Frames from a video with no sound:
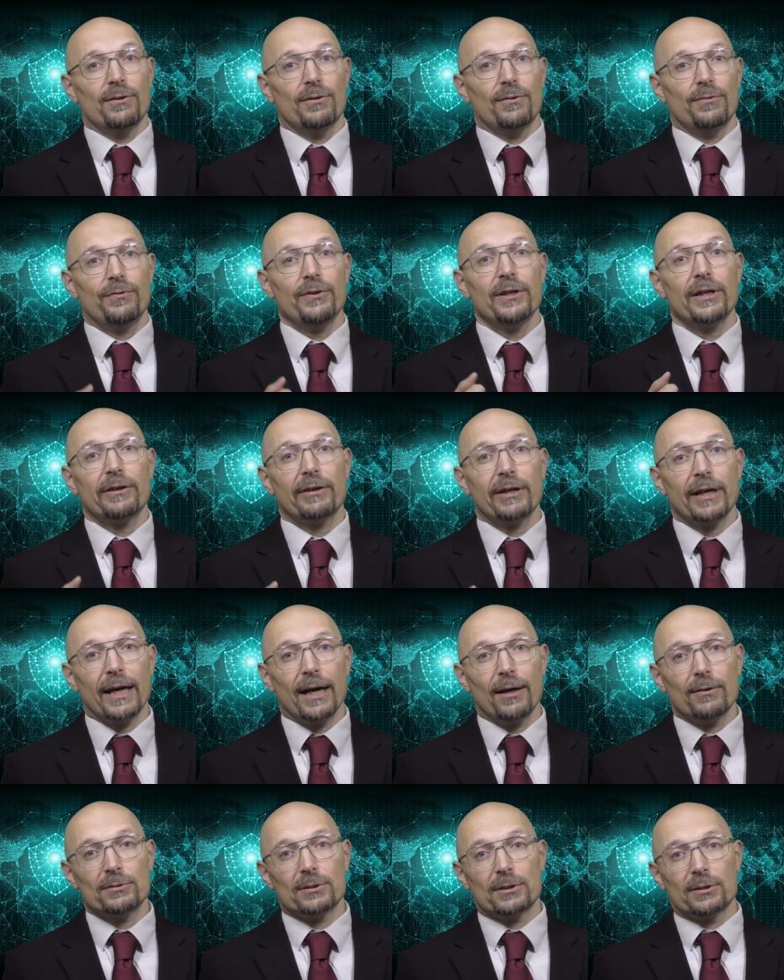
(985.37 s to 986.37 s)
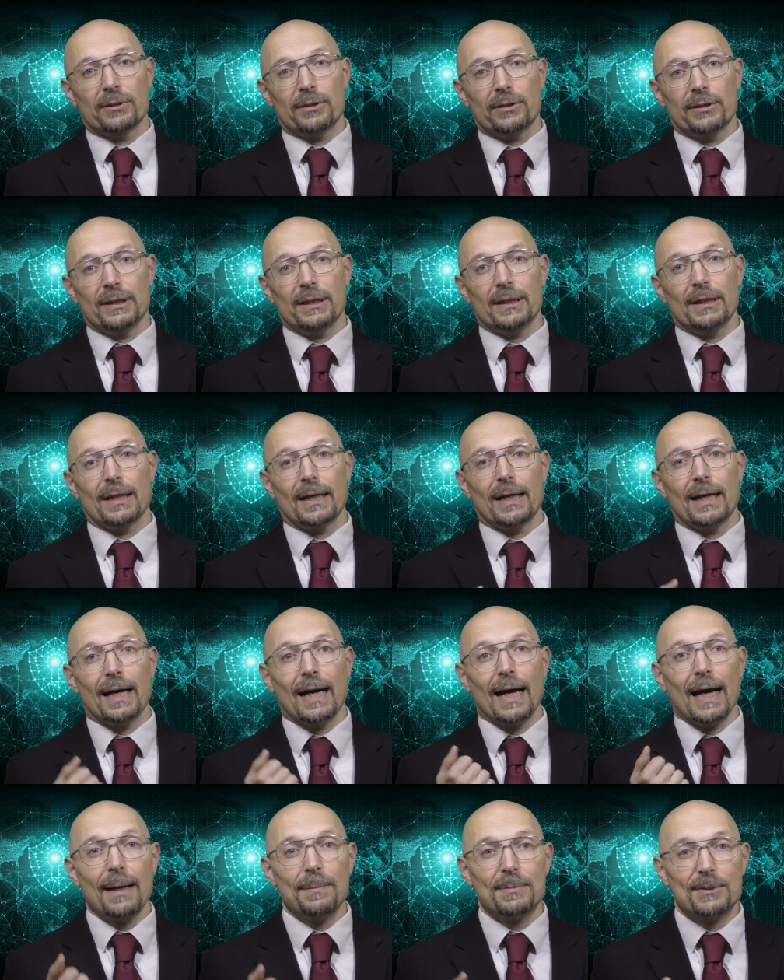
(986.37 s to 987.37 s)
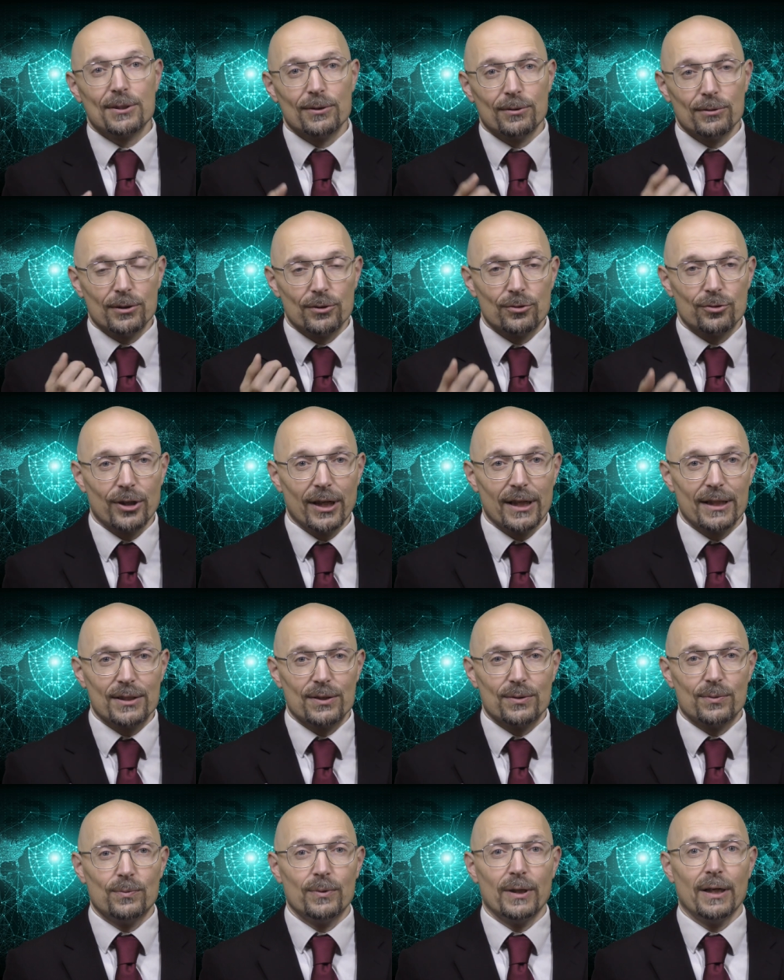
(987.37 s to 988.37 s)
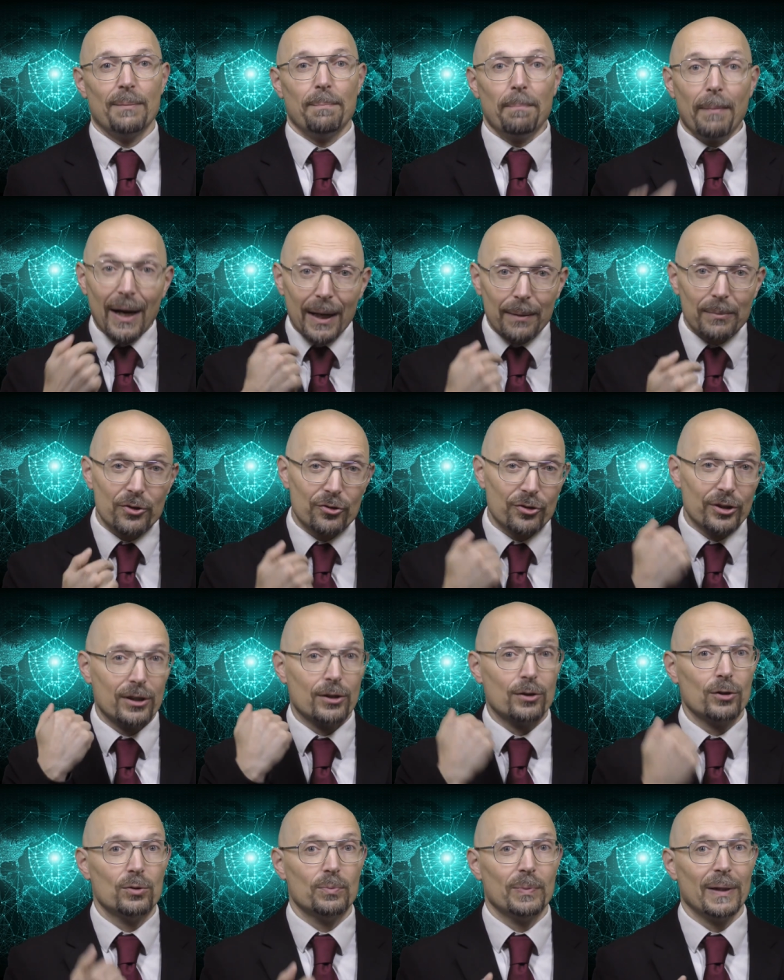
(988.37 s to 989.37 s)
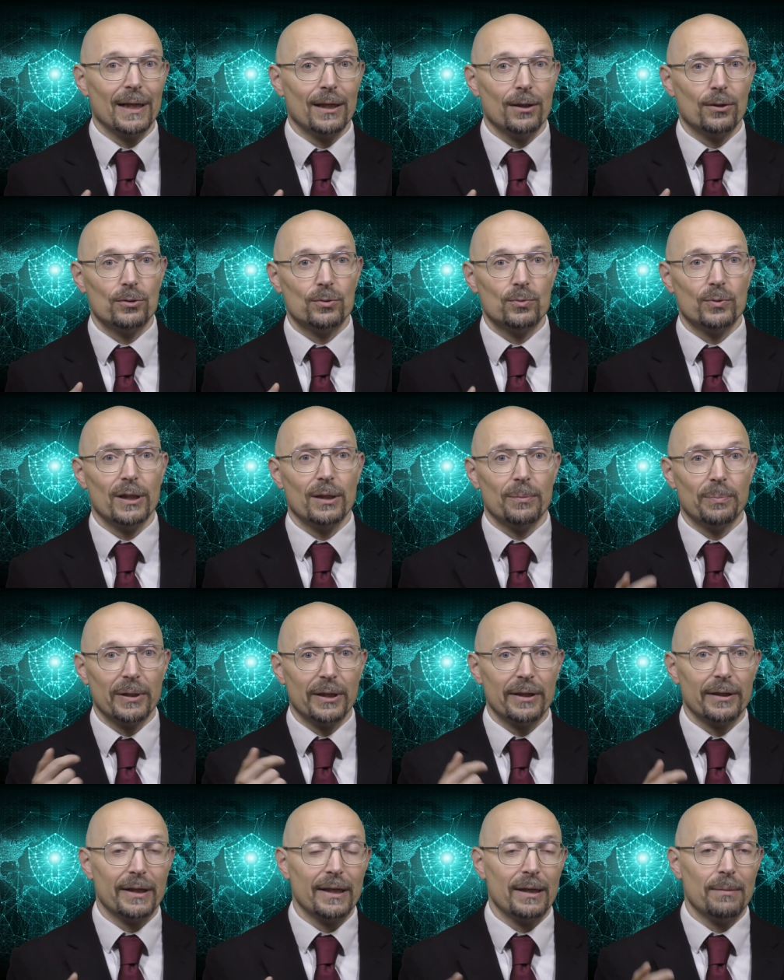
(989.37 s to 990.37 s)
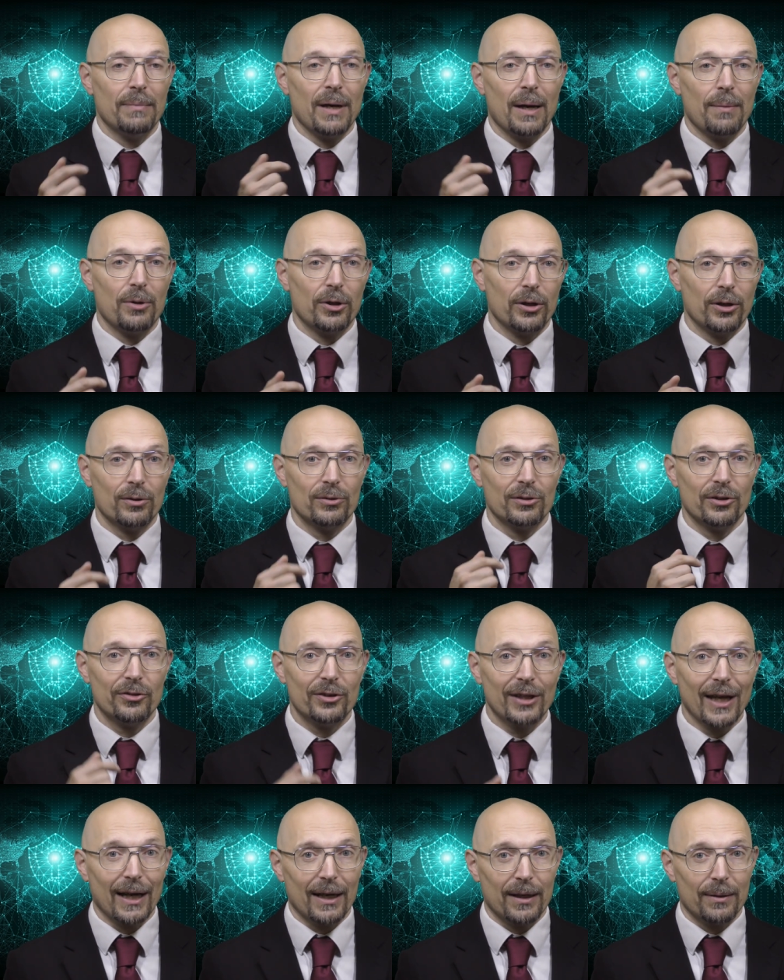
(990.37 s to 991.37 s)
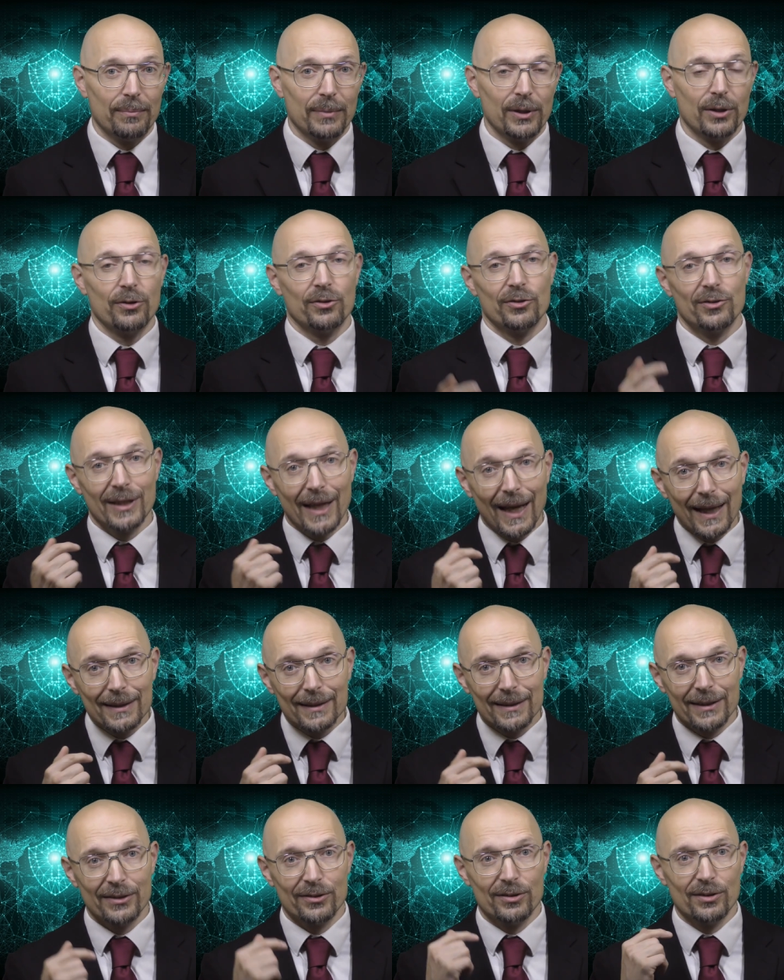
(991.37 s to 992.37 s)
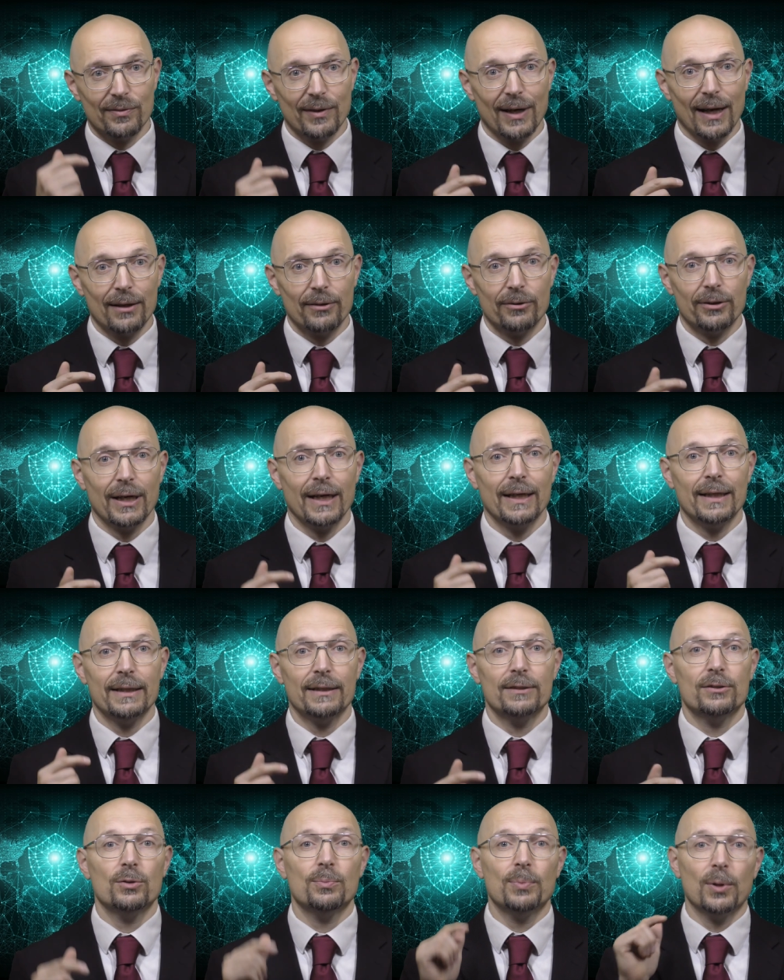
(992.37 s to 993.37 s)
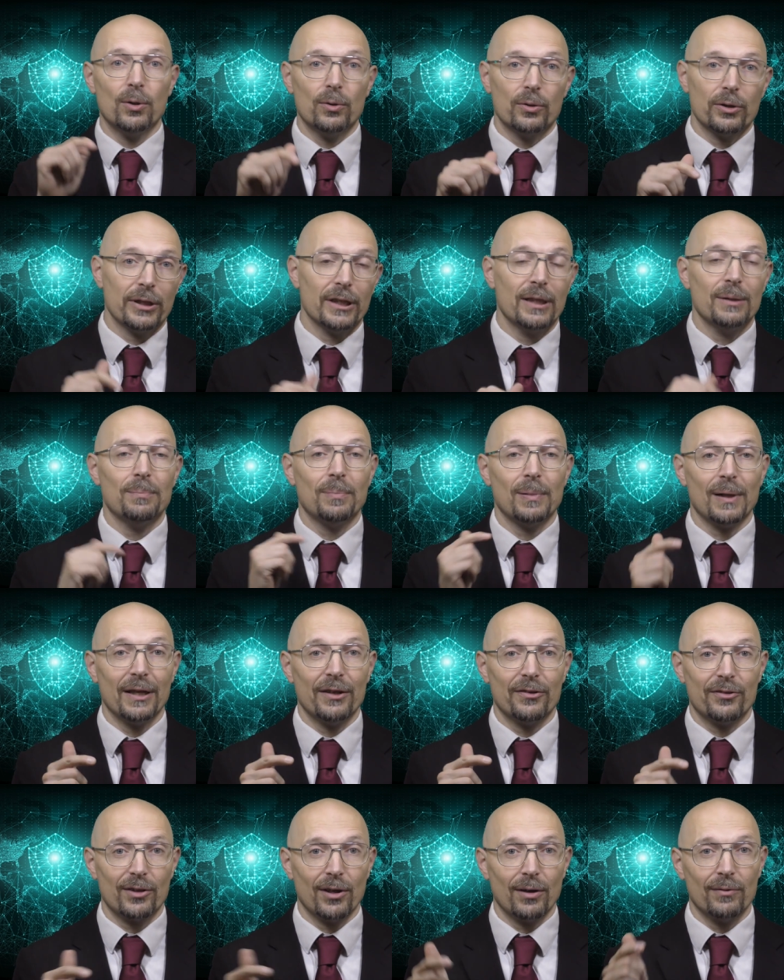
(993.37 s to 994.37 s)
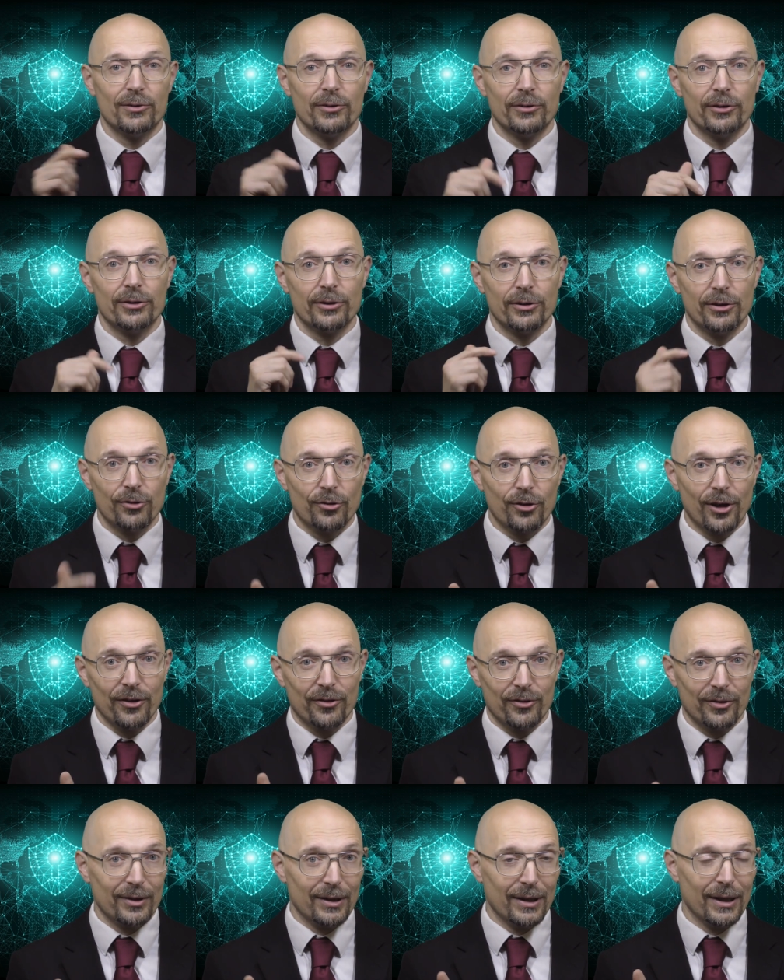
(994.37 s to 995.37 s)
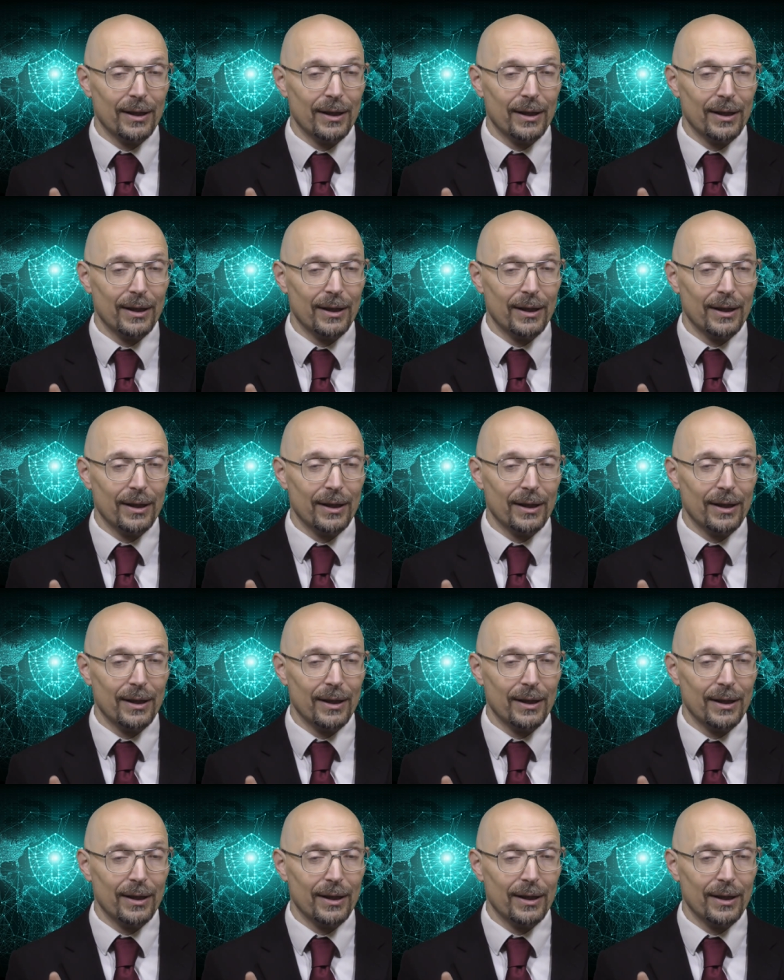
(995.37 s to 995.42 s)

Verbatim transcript: Figuring out the absolute address where my machine code payload will appear in memory on the stack, because that is the value I need to poke in place of the return address.